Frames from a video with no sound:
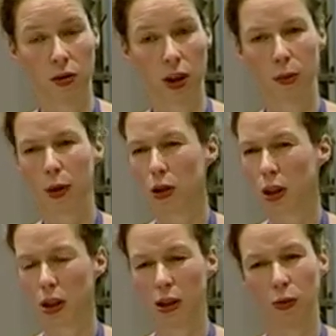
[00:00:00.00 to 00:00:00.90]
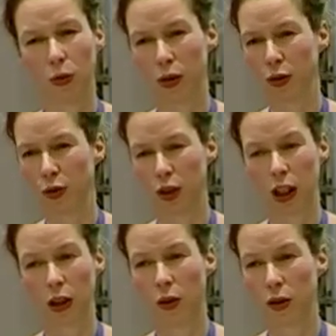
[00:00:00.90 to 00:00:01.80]
And to be honest, it's even worse for
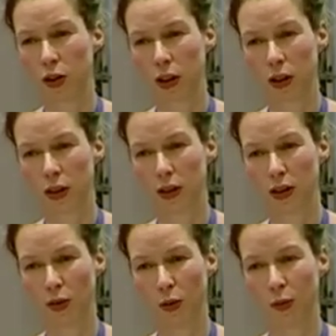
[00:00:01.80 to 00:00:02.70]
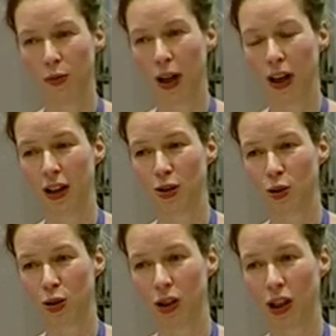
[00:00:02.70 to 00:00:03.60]
psychologists. So when I
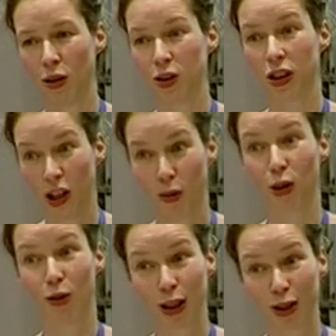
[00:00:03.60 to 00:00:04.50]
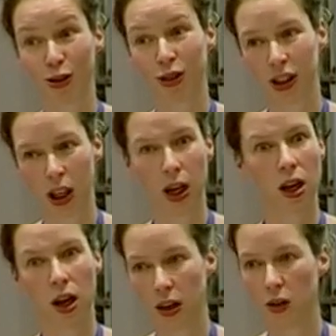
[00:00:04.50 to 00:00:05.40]
talk to psychologists, they would always nod and say,
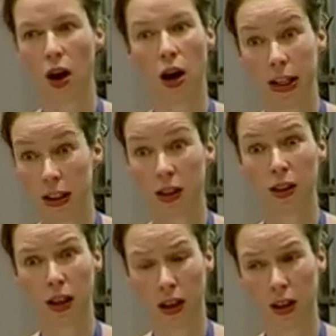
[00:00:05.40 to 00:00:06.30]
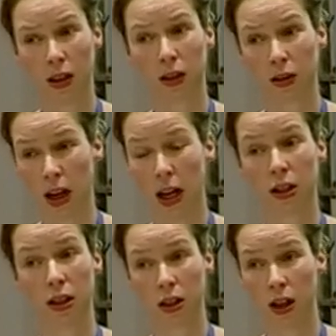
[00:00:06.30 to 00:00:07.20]
yeah, I see these
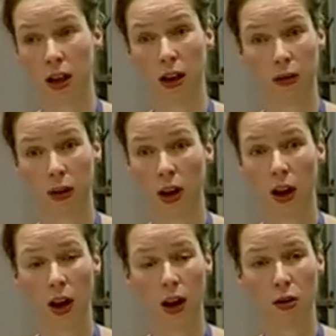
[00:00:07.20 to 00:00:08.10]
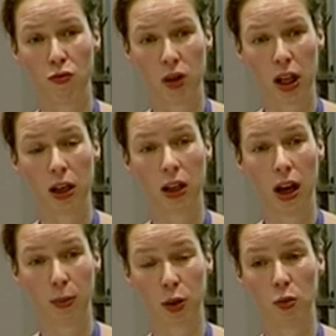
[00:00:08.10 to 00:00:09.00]
cases that are really
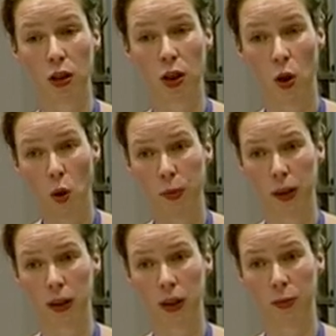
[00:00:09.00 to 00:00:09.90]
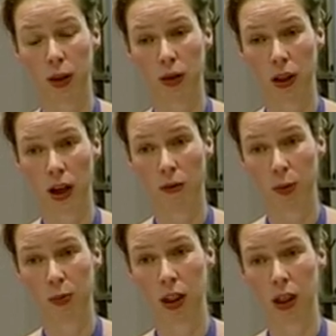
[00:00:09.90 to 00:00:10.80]
absolutely hopeless because
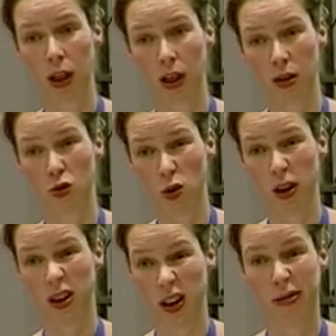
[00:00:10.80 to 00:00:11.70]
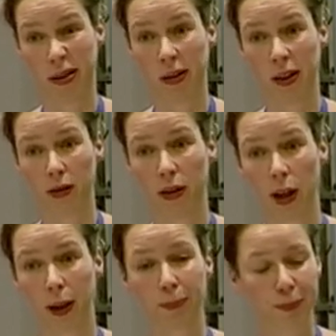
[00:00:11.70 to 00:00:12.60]
everybody has tried everything on them.